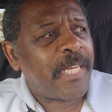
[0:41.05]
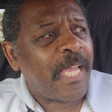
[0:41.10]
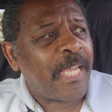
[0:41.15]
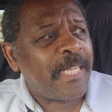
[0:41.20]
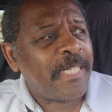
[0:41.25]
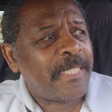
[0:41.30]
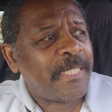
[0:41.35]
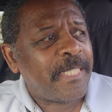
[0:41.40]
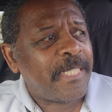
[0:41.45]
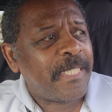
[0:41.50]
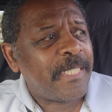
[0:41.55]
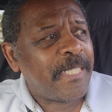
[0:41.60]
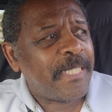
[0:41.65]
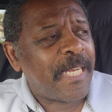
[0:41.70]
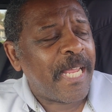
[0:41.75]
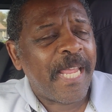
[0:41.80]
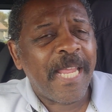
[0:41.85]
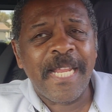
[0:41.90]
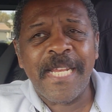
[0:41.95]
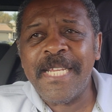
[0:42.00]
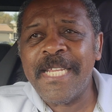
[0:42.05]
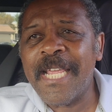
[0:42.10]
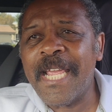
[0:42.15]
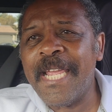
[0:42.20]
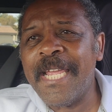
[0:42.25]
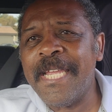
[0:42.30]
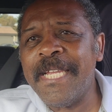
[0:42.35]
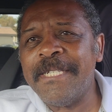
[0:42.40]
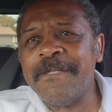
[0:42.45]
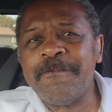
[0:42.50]

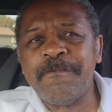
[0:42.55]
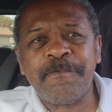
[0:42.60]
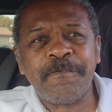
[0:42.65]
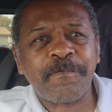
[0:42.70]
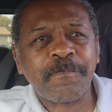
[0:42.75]
1988